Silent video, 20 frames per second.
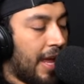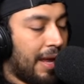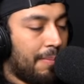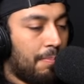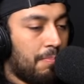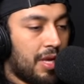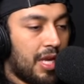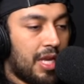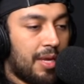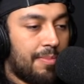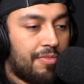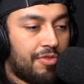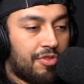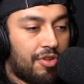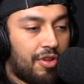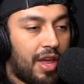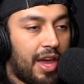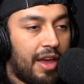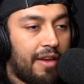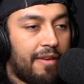memes
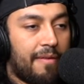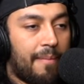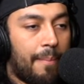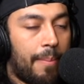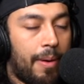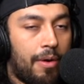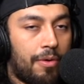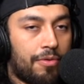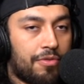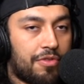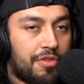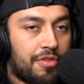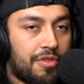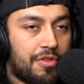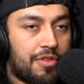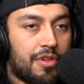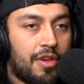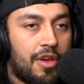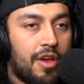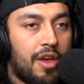or like
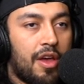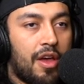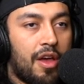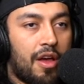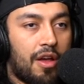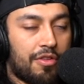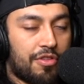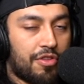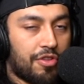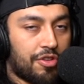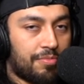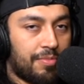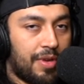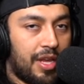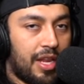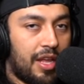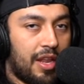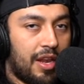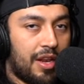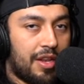posts on social
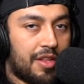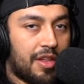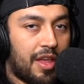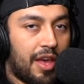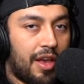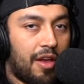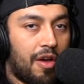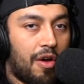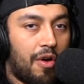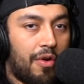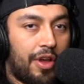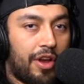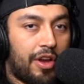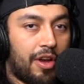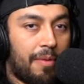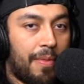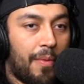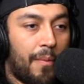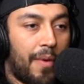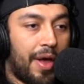media, and it's like, oh, here
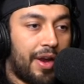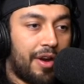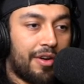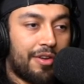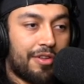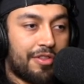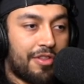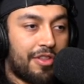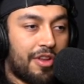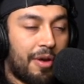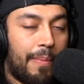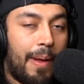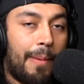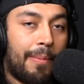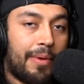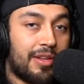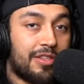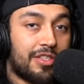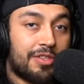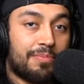come the white girls and their
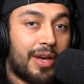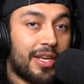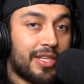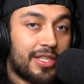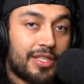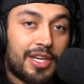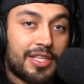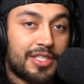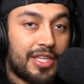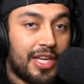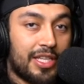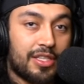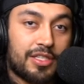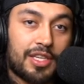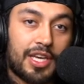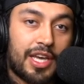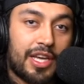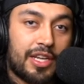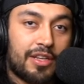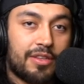pumpkin spice lattes
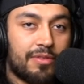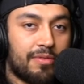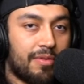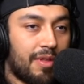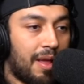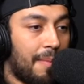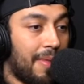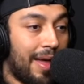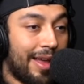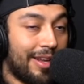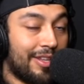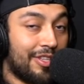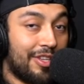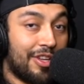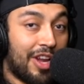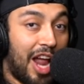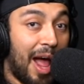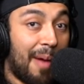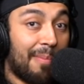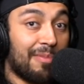again. I'm like,
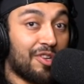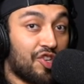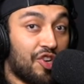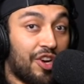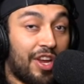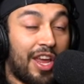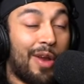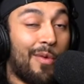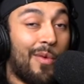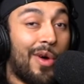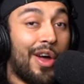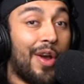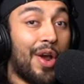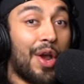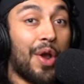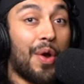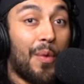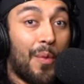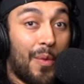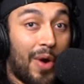dude, I'm drinking one
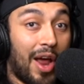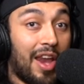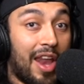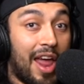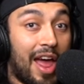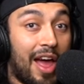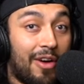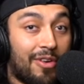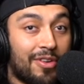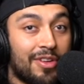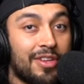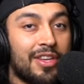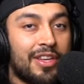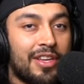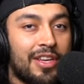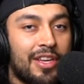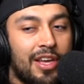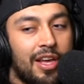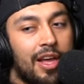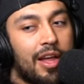right now.
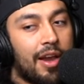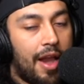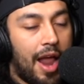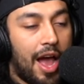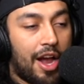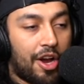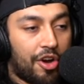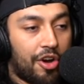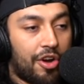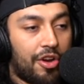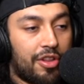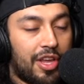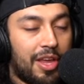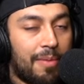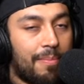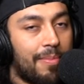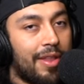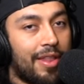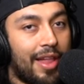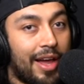Not currently,
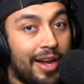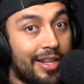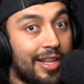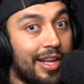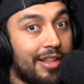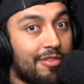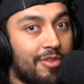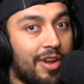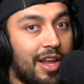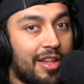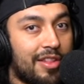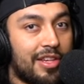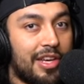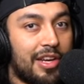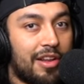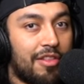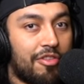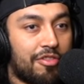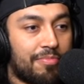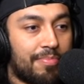but like that's what I say
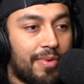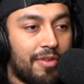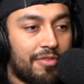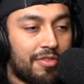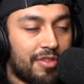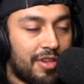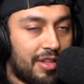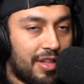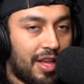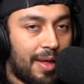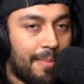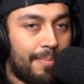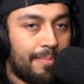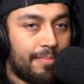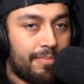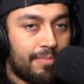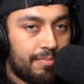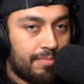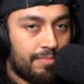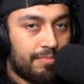to those posts, because
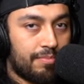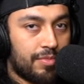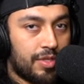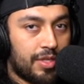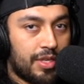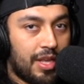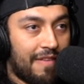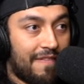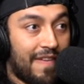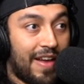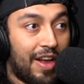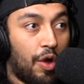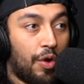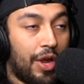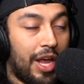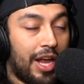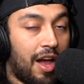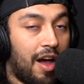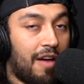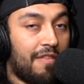if I go
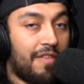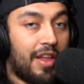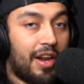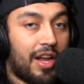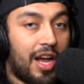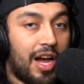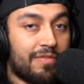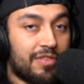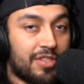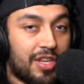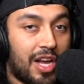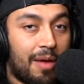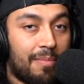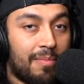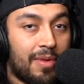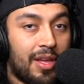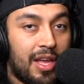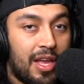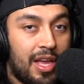get coffee at a coffee shop,